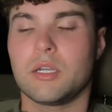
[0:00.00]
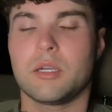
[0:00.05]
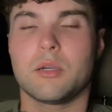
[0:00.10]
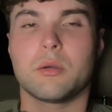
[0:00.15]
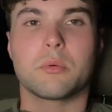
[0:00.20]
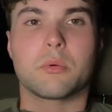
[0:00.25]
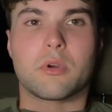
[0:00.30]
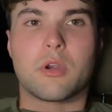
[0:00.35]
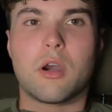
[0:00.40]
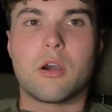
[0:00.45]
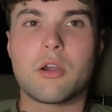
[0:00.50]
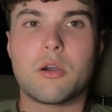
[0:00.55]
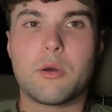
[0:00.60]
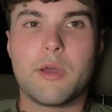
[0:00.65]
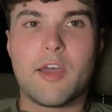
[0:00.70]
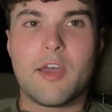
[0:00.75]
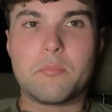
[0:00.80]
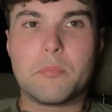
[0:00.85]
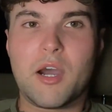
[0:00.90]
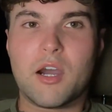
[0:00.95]
We're all gonna
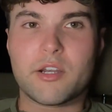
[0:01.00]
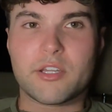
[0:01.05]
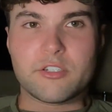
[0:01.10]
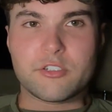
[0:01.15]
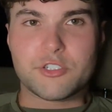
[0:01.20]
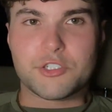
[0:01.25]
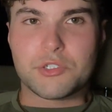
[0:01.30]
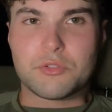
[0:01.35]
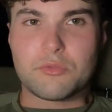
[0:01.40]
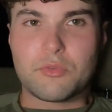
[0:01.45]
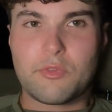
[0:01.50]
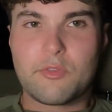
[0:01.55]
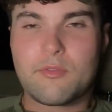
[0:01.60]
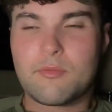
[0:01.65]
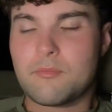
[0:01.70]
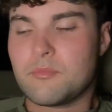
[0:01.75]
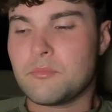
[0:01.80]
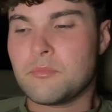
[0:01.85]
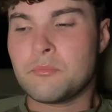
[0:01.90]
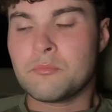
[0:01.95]
have body issues,
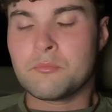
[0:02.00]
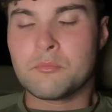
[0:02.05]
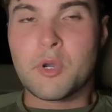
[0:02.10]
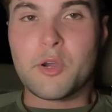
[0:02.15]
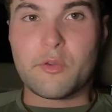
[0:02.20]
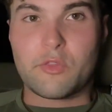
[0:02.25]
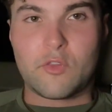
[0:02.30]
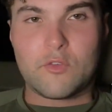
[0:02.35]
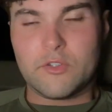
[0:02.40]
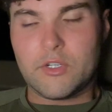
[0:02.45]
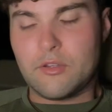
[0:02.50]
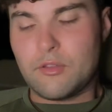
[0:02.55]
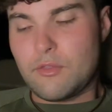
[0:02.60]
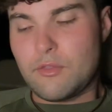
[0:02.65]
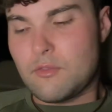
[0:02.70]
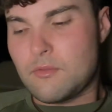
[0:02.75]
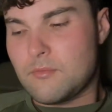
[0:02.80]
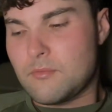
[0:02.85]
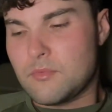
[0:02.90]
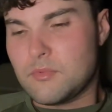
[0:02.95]
most of
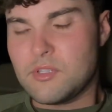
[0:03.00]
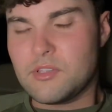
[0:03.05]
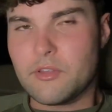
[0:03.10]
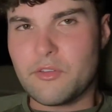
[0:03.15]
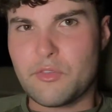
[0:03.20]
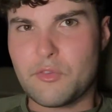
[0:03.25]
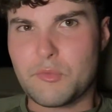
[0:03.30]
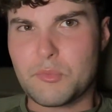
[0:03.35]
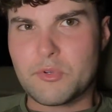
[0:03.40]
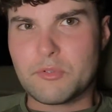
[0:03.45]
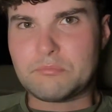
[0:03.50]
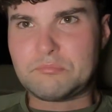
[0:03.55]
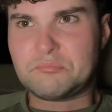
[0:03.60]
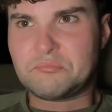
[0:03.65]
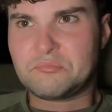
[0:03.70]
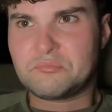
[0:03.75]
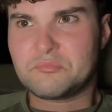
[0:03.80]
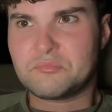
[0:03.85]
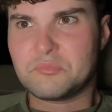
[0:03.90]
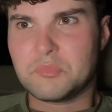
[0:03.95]
us, unless we're
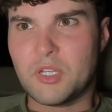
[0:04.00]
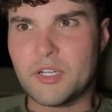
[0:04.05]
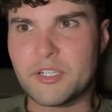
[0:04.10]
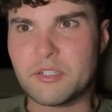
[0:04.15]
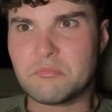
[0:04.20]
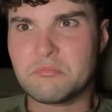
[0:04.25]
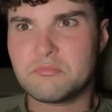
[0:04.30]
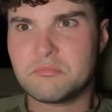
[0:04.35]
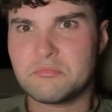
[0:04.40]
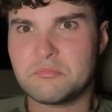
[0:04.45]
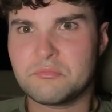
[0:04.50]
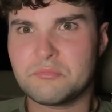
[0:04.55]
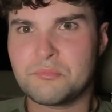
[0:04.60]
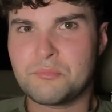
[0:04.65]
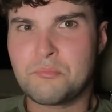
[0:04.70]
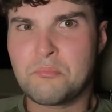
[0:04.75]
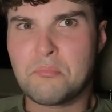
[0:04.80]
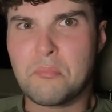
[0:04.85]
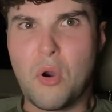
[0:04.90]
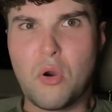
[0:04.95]
like
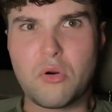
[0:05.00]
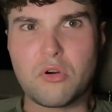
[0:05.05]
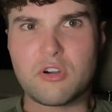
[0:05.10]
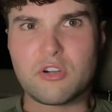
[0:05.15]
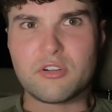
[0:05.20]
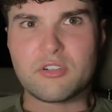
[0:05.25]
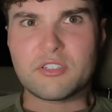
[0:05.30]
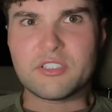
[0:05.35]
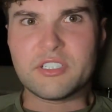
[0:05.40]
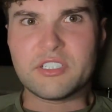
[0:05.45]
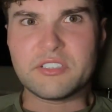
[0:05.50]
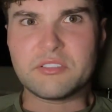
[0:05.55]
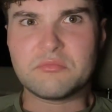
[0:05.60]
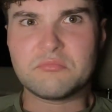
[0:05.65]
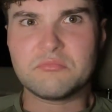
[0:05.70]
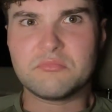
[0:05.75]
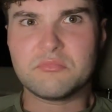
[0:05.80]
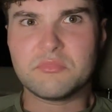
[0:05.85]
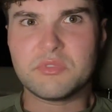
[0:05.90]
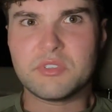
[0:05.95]
born a
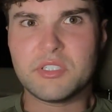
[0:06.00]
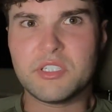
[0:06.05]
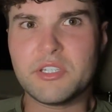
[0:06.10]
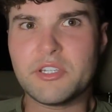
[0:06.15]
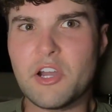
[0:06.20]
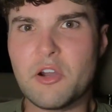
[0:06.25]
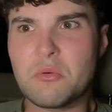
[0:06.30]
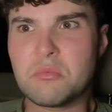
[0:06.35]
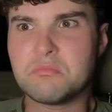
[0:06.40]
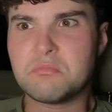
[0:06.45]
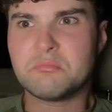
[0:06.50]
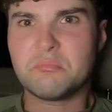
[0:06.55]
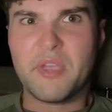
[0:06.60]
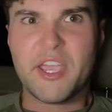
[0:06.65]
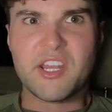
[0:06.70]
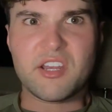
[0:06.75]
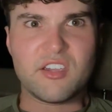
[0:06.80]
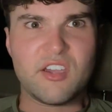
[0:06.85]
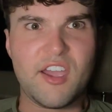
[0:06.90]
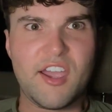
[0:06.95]

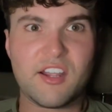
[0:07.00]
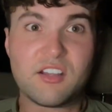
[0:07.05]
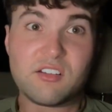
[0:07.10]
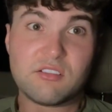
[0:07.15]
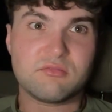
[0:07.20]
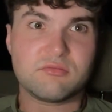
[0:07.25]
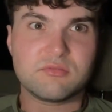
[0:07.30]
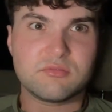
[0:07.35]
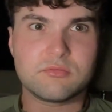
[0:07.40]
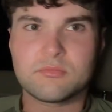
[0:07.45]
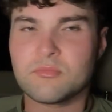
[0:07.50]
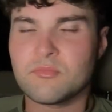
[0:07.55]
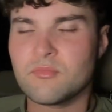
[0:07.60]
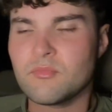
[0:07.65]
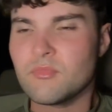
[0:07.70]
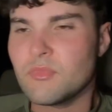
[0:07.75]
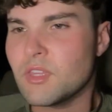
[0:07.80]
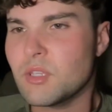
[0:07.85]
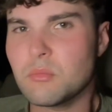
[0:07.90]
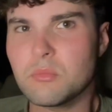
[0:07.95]
egomaniac,
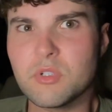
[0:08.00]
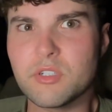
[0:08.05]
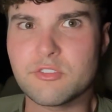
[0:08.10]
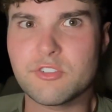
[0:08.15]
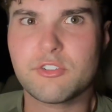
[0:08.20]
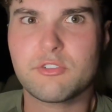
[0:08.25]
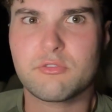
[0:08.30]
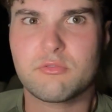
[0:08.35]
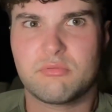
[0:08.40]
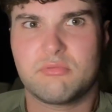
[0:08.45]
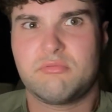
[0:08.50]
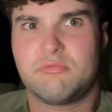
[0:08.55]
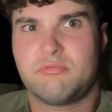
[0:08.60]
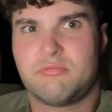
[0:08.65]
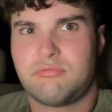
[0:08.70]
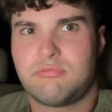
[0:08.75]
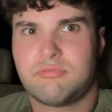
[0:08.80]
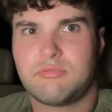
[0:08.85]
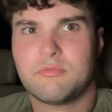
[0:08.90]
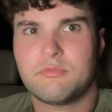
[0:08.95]
which
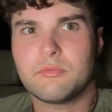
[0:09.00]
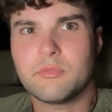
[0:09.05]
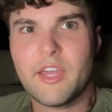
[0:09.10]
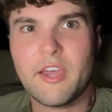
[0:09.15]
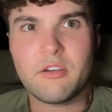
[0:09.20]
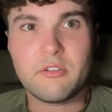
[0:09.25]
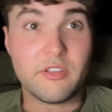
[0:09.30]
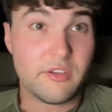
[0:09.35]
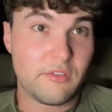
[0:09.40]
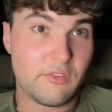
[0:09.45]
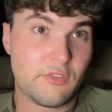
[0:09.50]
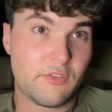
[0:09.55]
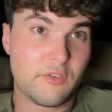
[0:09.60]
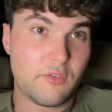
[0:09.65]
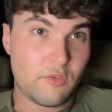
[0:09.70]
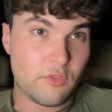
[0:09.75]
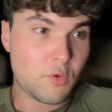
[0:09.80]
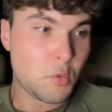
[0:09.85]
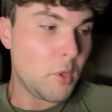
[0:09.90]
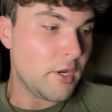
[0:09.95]
nowadays
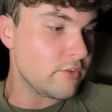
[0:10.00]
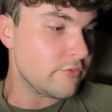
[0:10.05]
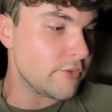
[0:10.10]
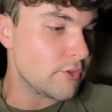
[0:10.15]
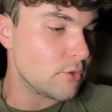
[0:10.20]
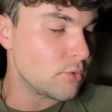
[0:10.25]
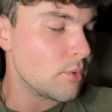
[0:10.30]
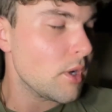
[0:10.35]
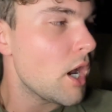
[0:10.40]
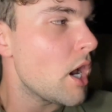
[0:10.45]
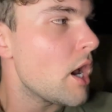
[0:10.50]
there's quite a few.